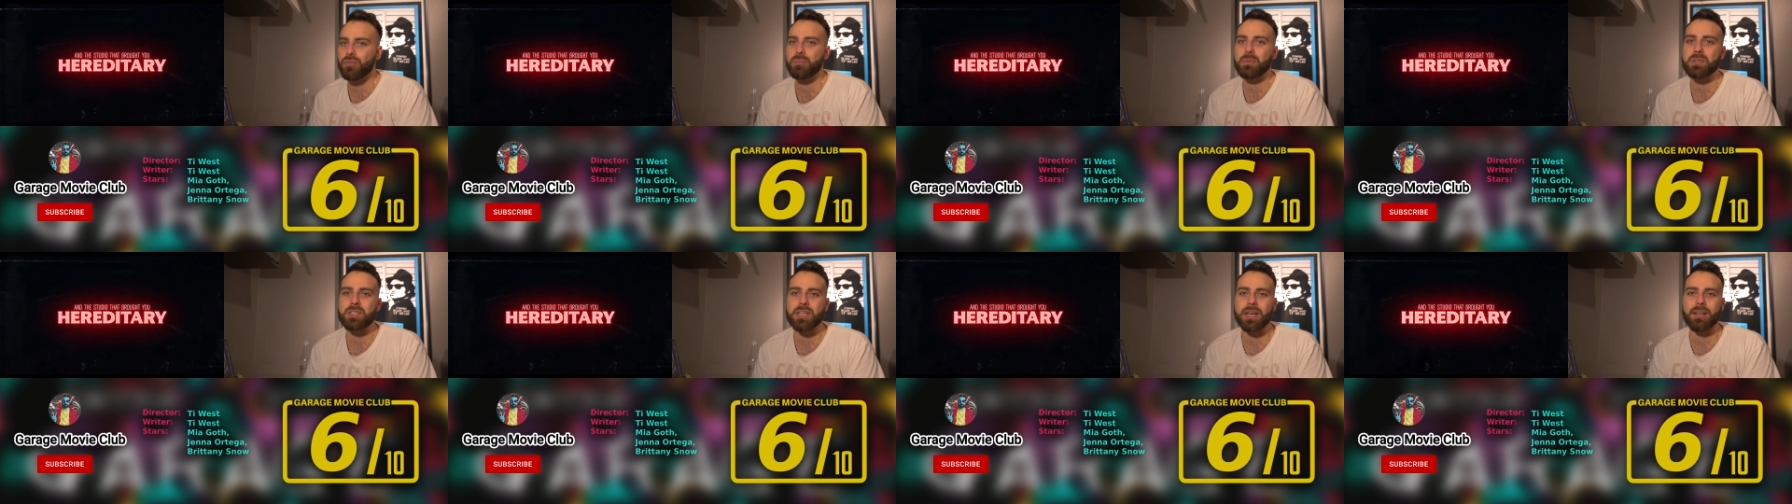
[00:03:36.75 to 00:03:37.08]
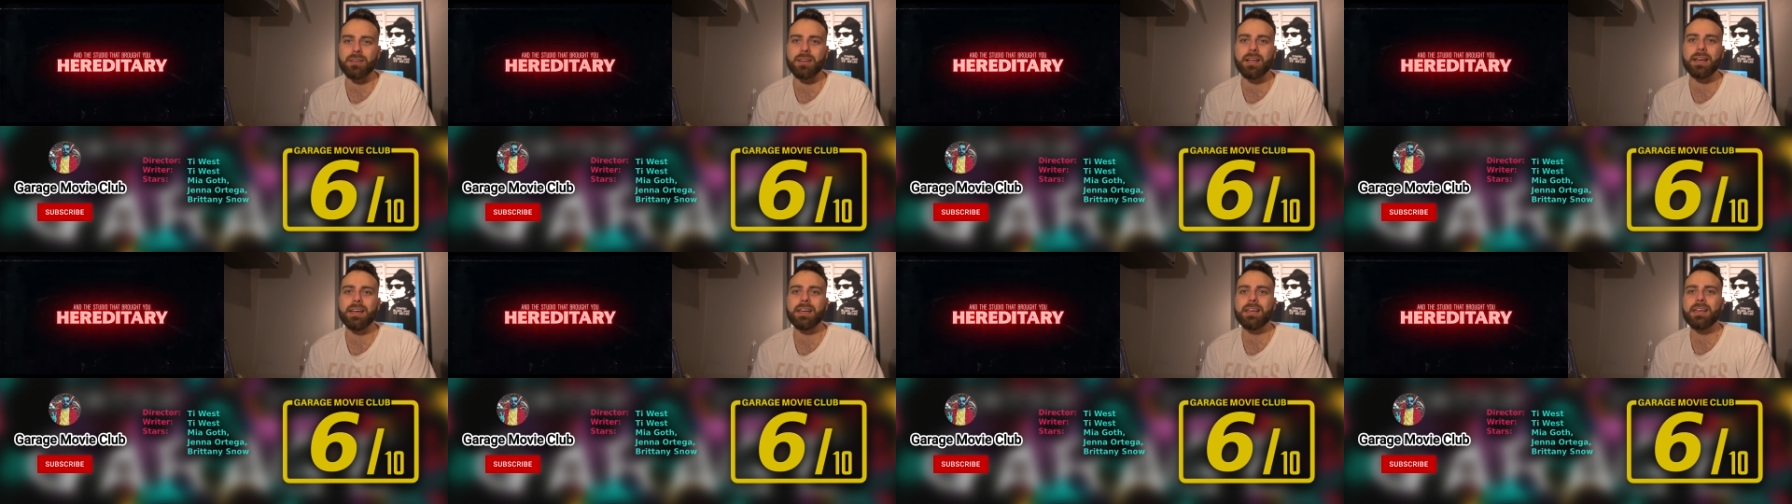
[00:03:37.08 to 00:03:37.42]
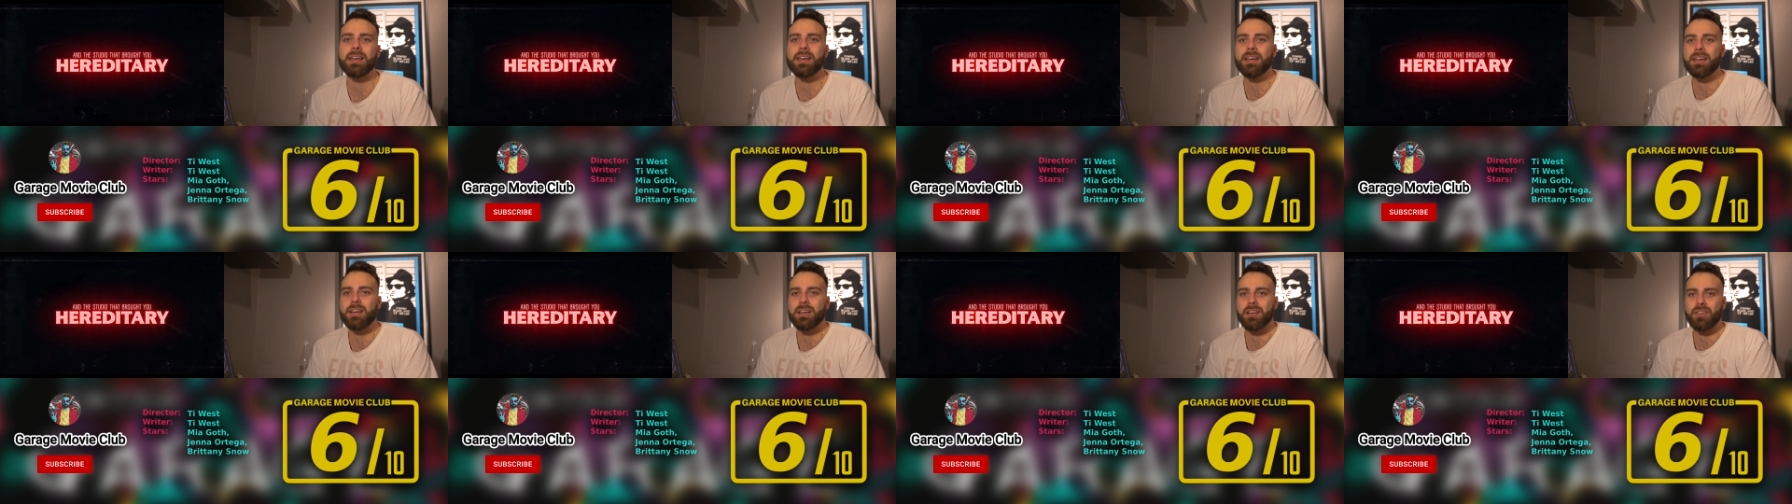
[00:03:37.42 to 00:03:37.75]
which I like,
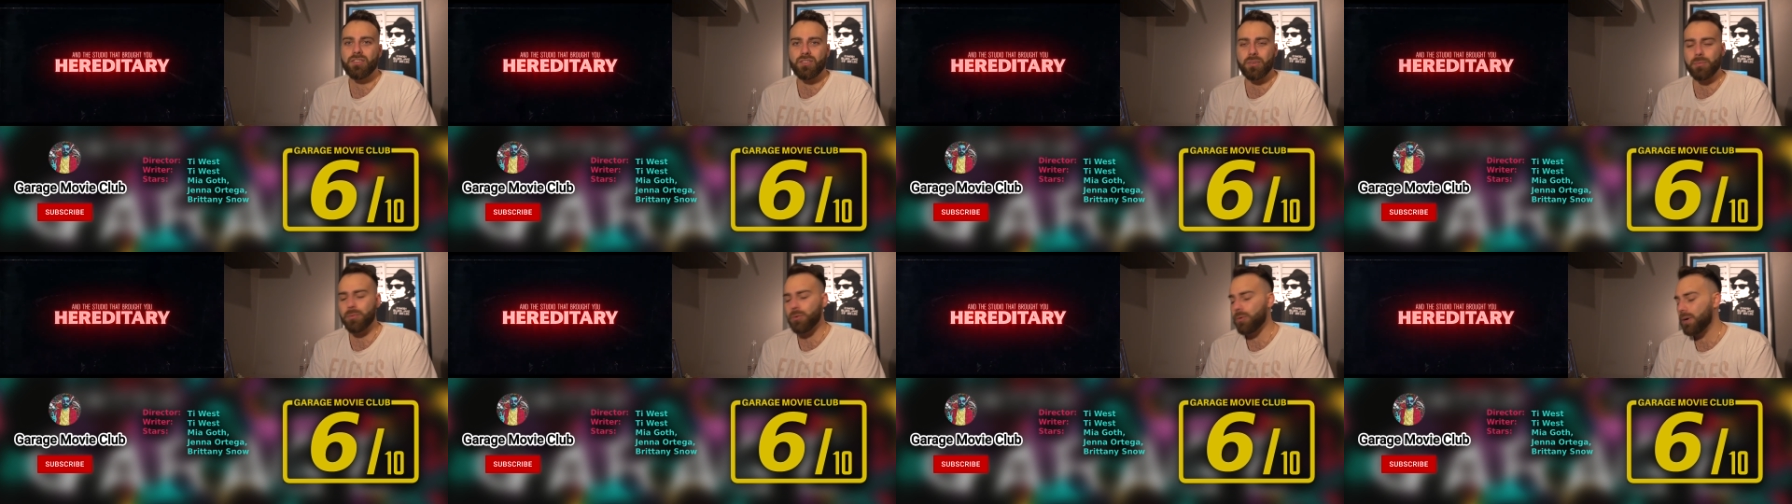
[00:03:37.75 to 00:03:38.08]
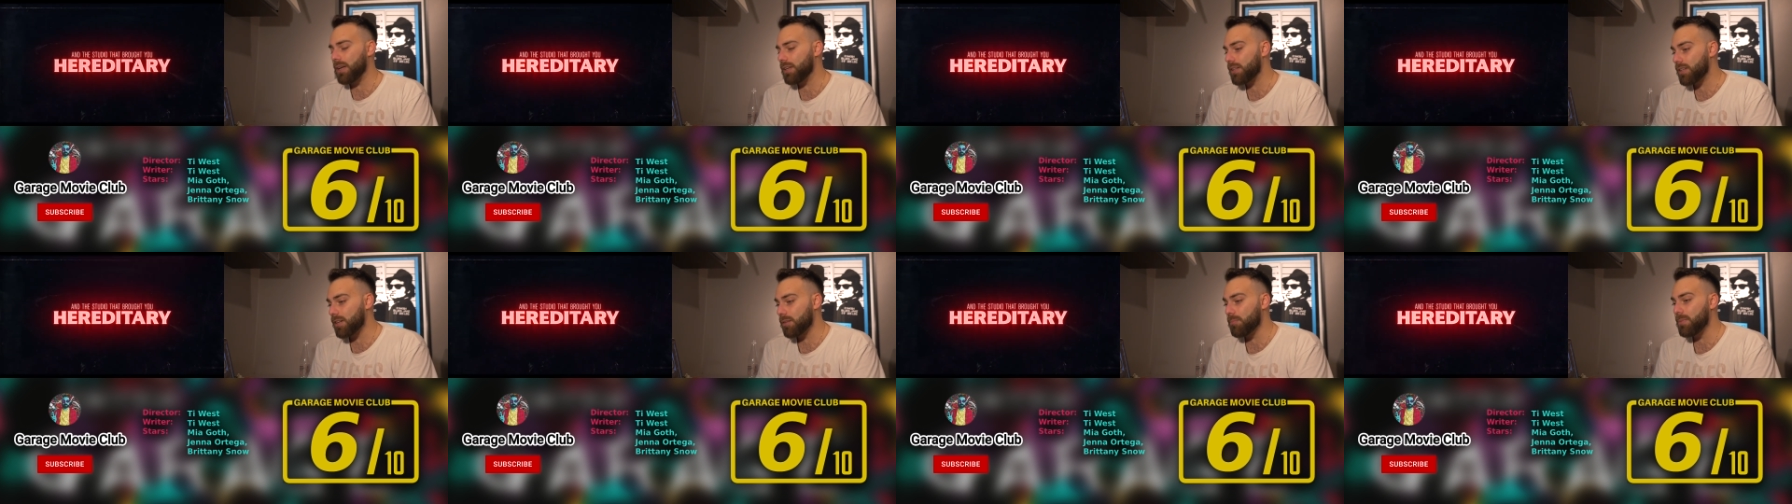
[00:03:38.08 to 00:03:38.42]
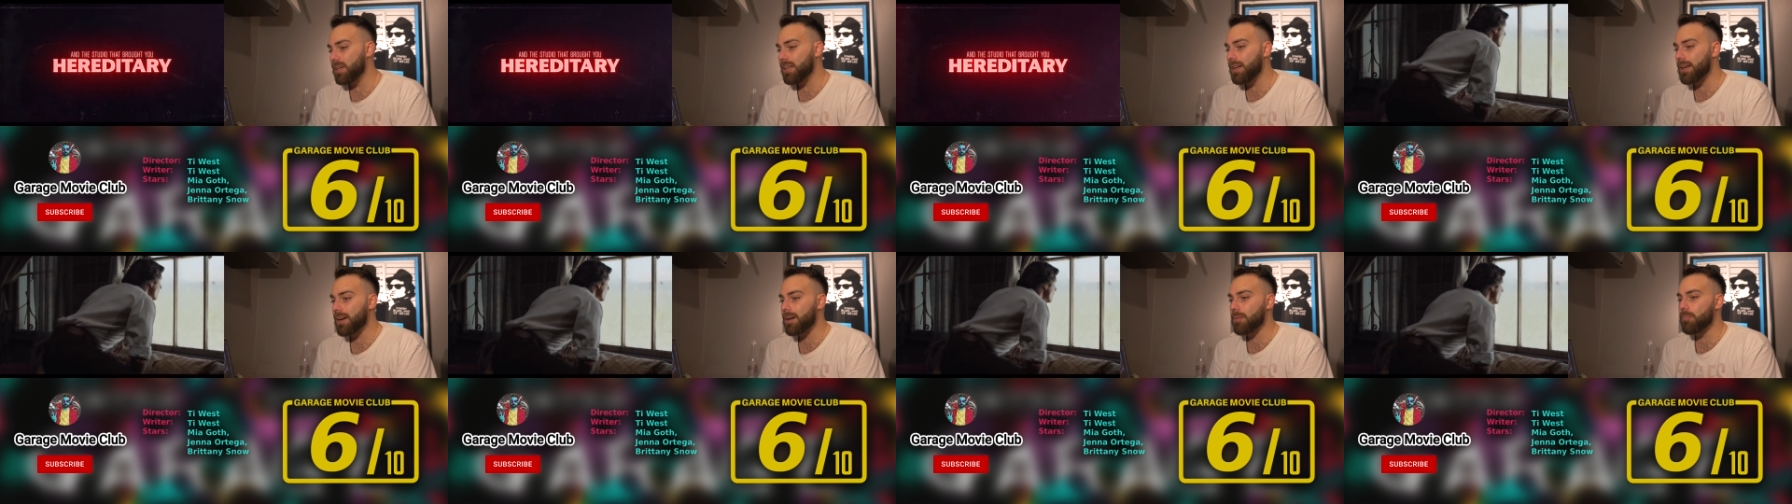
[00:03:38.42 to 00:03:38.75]
some great
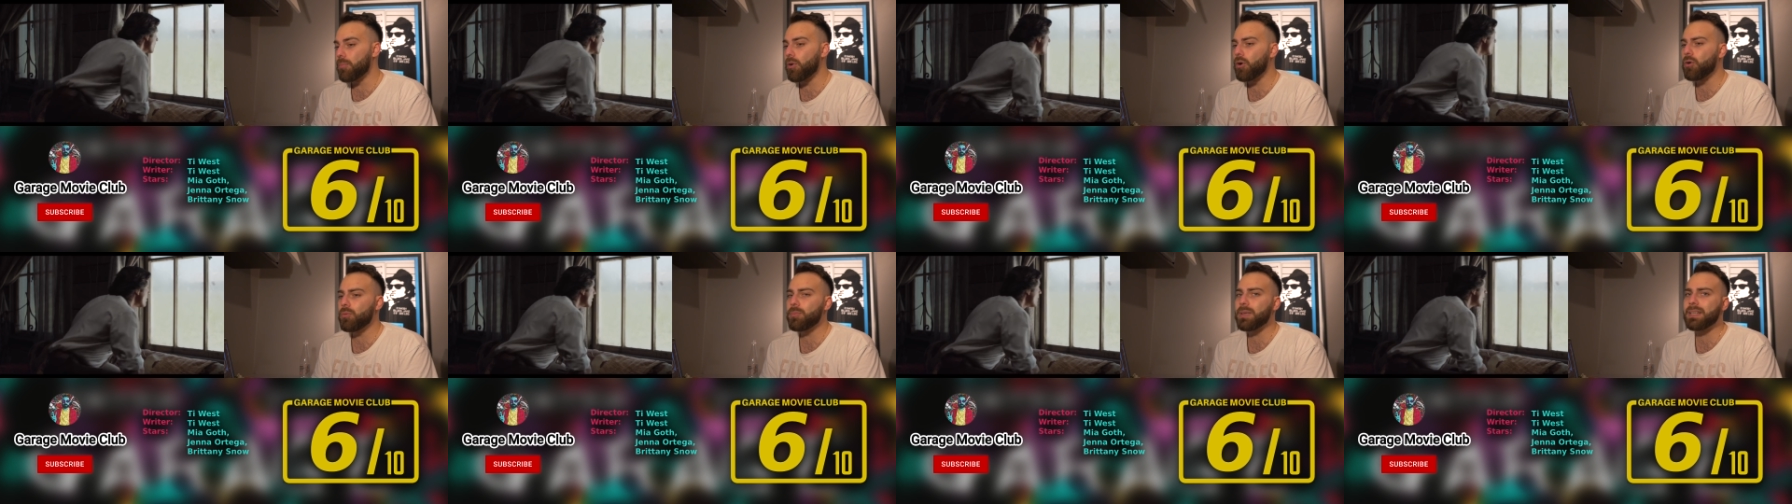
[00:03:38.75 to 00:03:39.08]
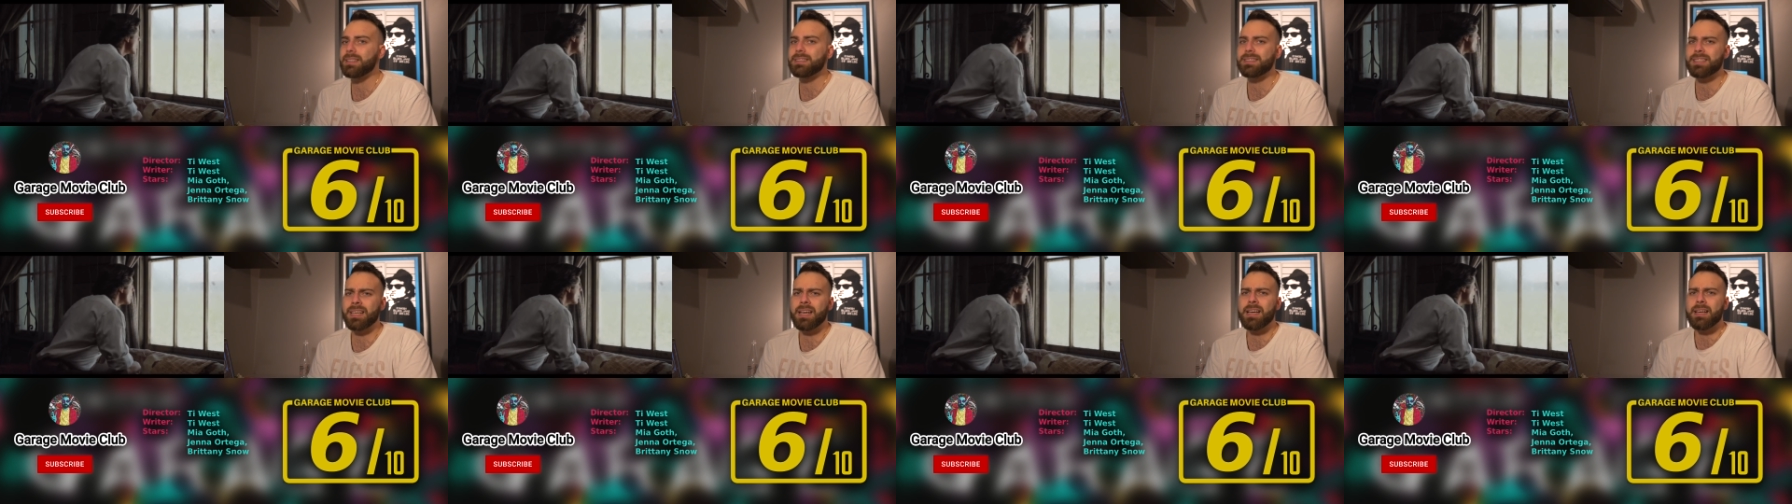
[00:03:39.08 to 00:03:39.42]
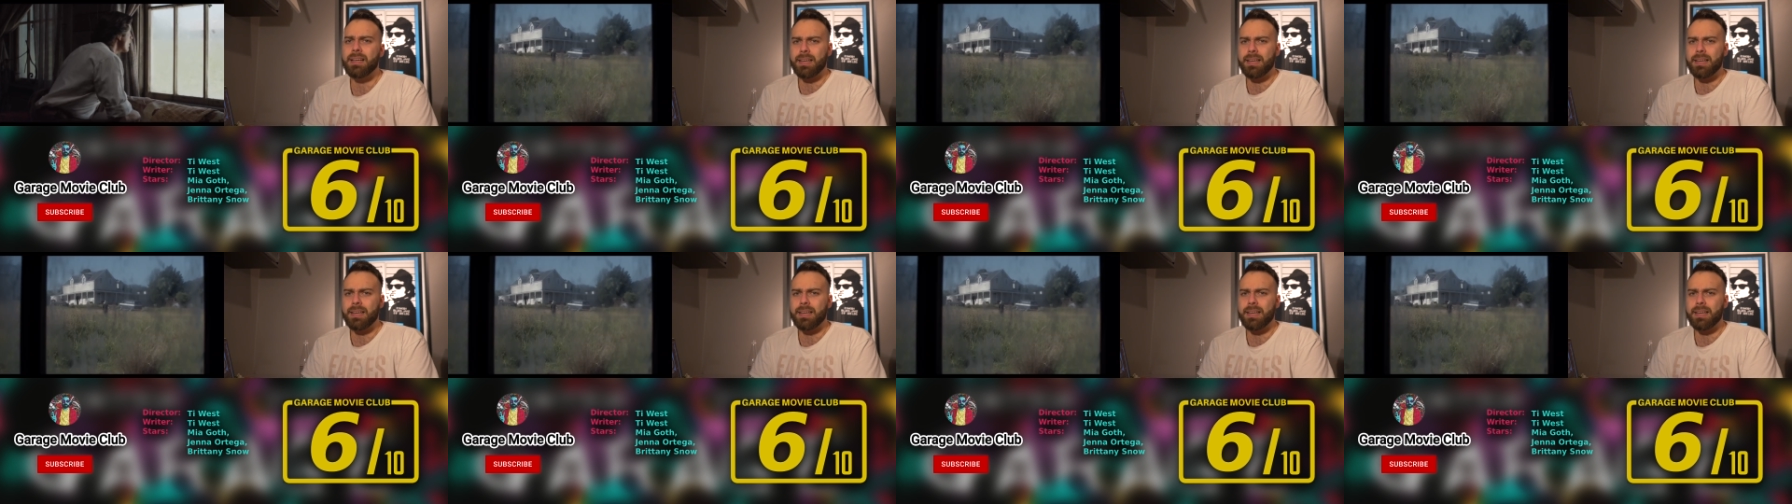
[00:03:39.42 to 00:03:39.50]
comedic moments.